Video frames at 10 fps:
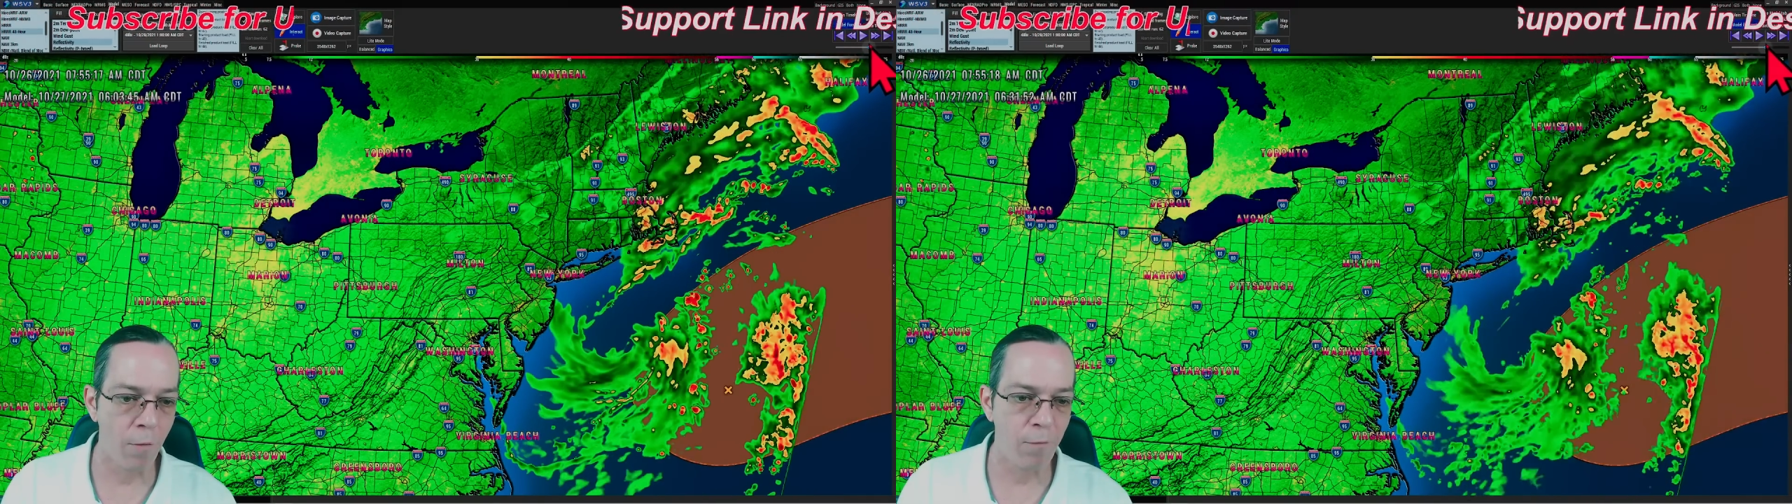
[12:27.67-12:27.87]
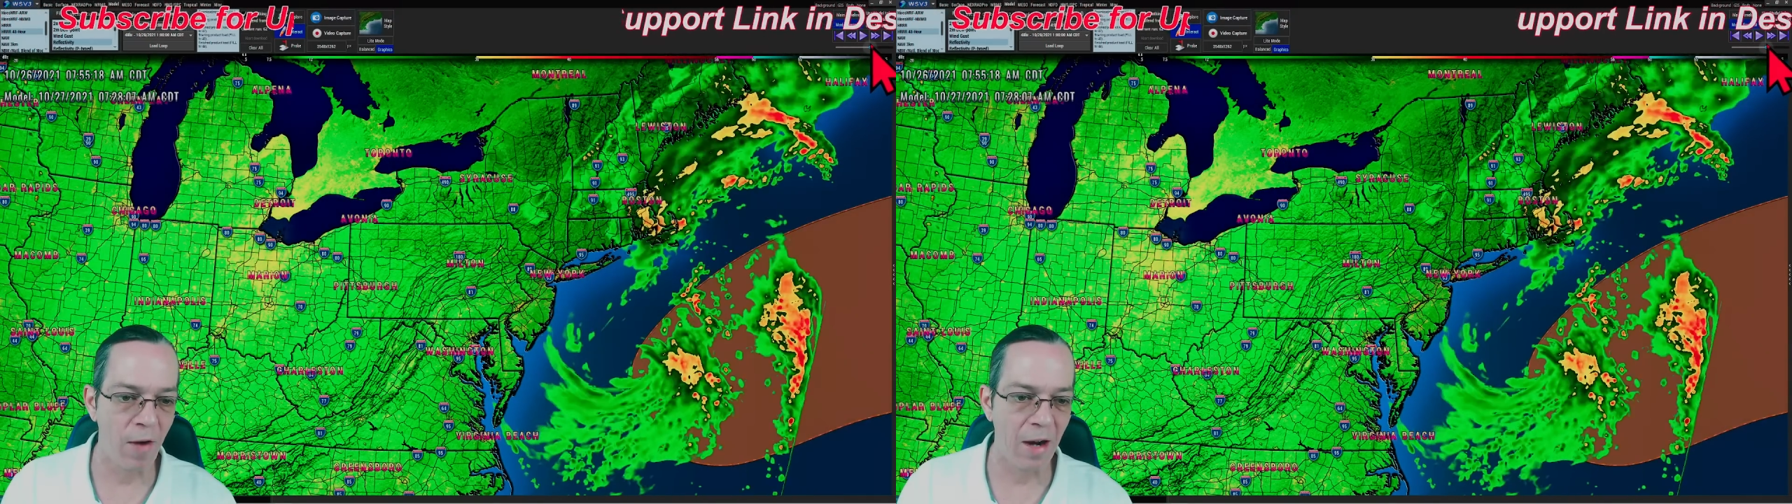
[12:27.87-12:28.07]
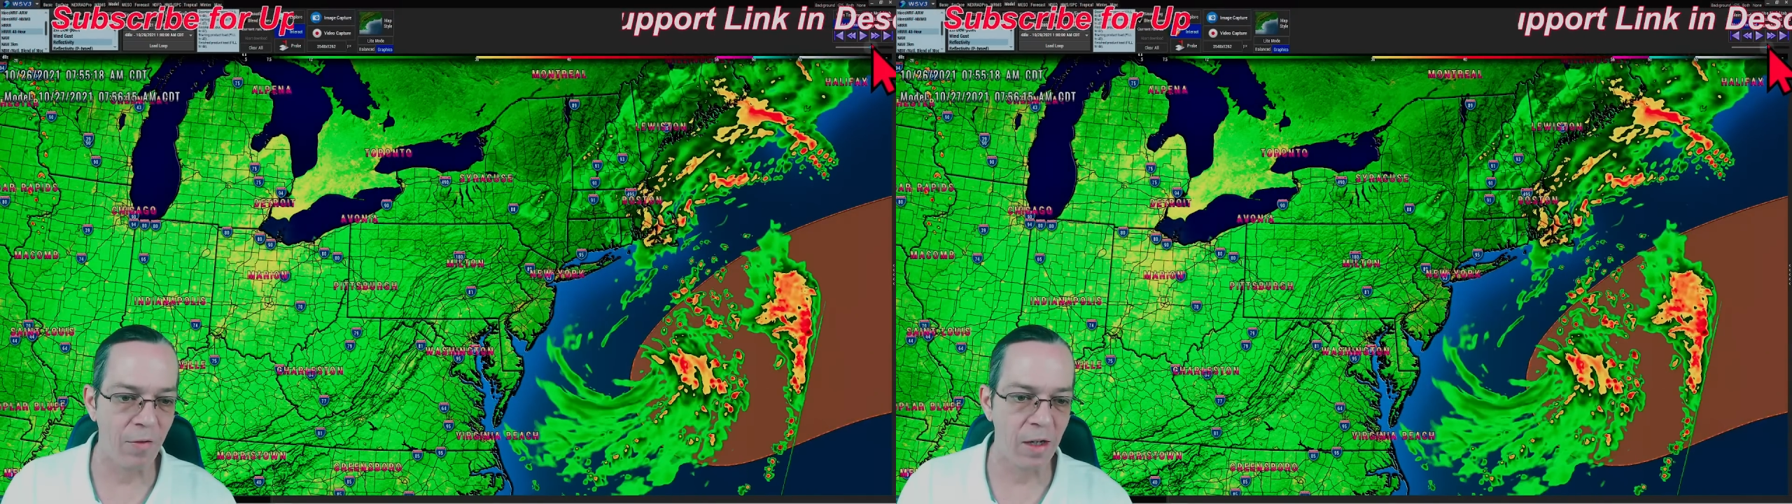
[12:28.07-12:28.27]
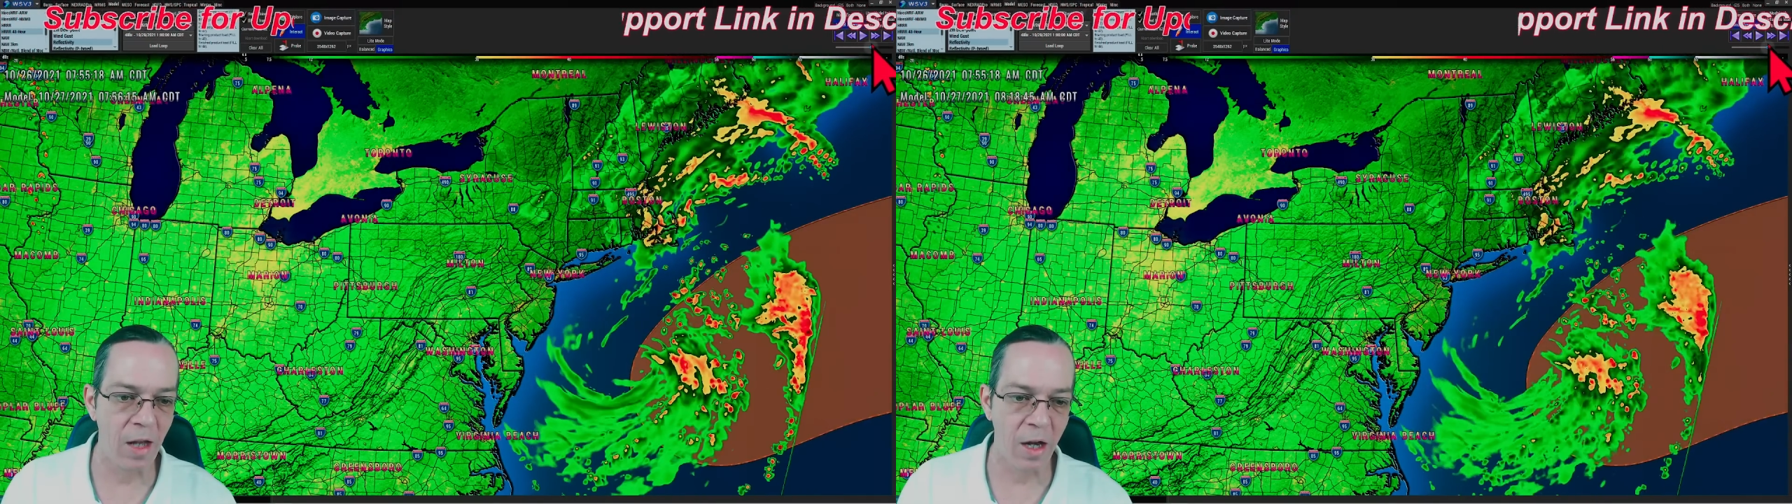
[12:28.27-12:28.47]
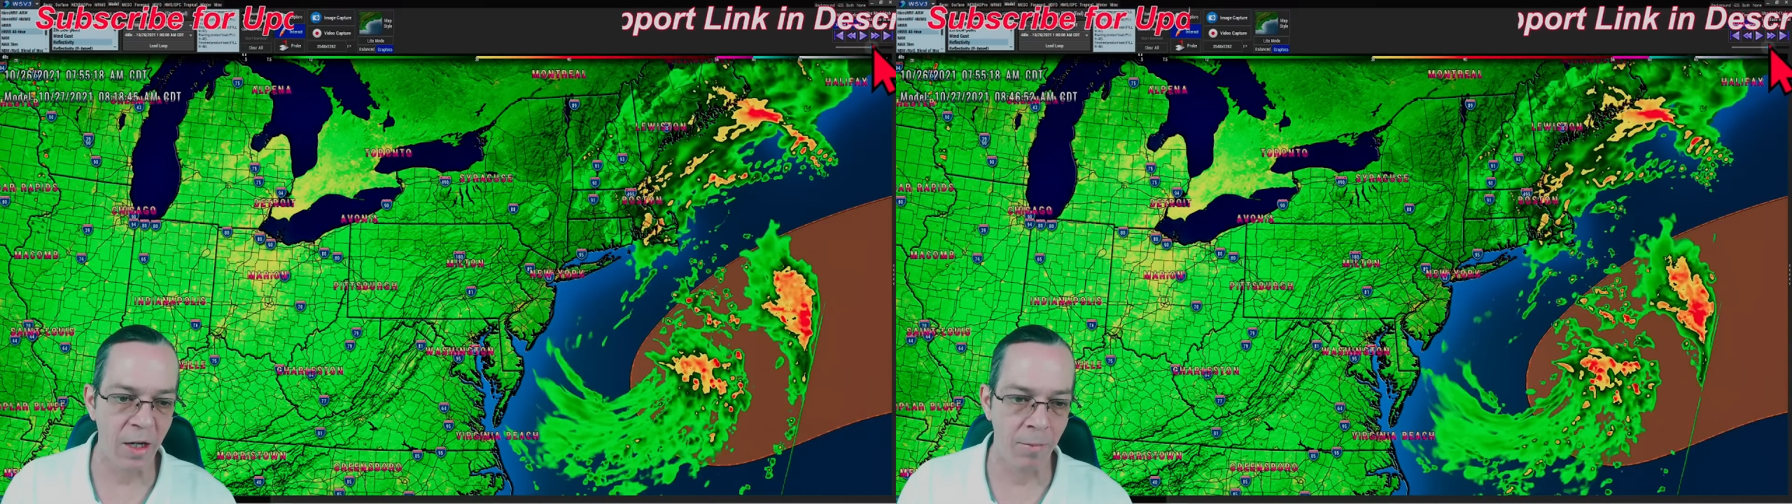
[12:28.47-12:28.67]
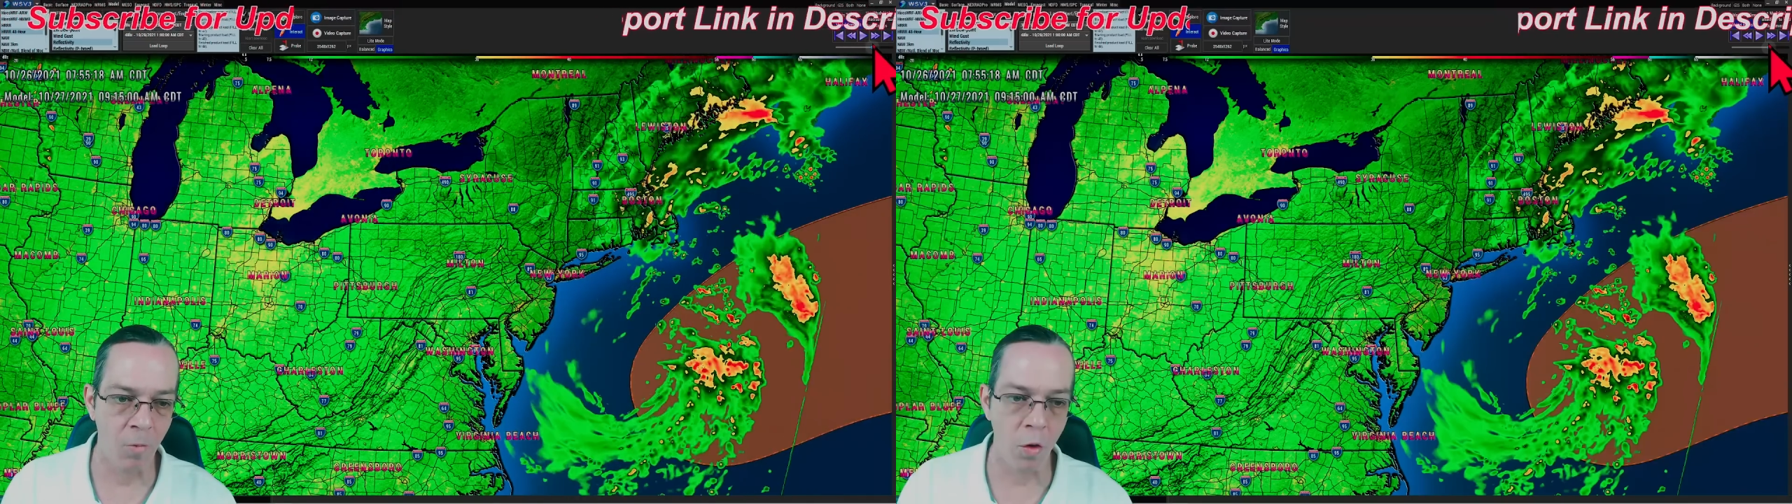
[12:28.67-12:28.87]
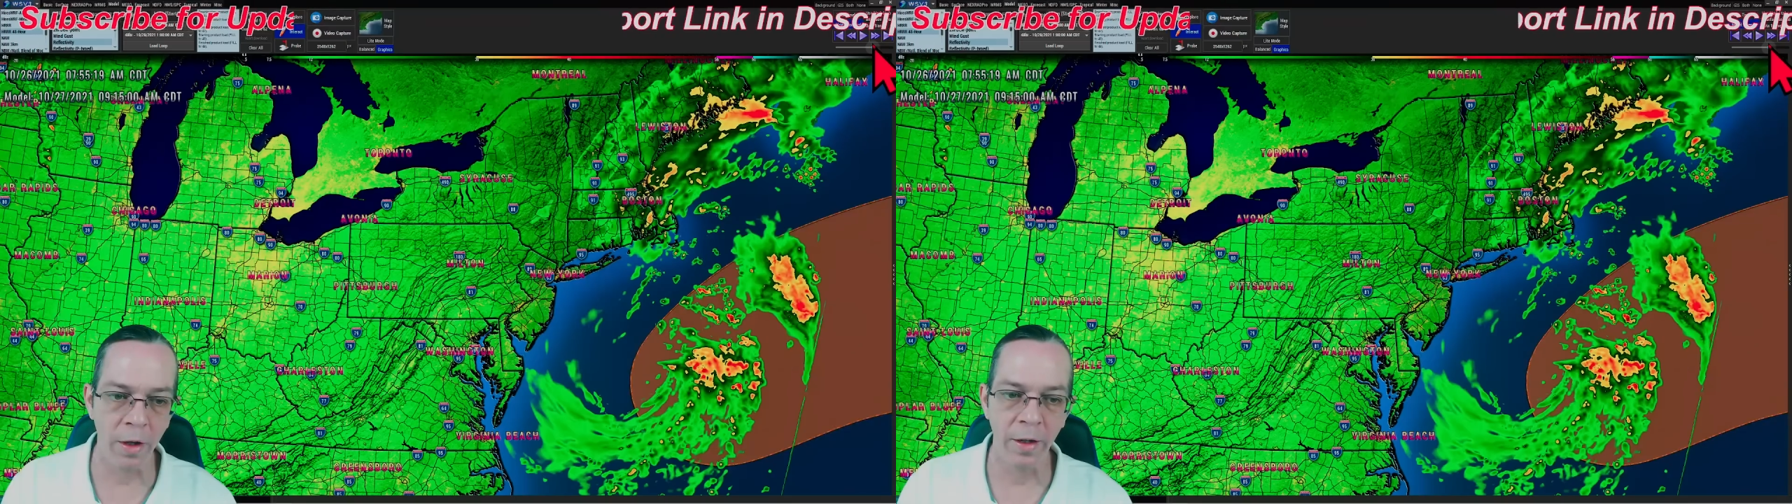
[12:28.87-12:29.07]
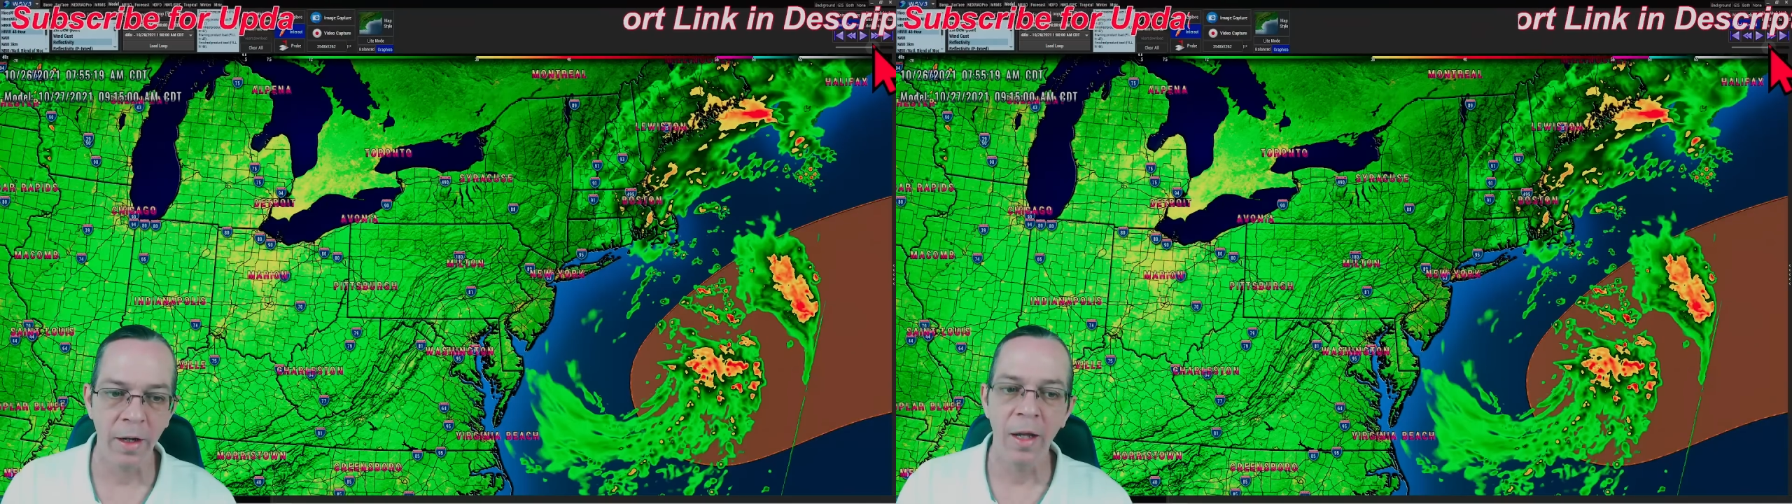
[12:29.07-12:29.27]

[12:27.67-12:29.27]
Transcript: 5 o'clock in the morning,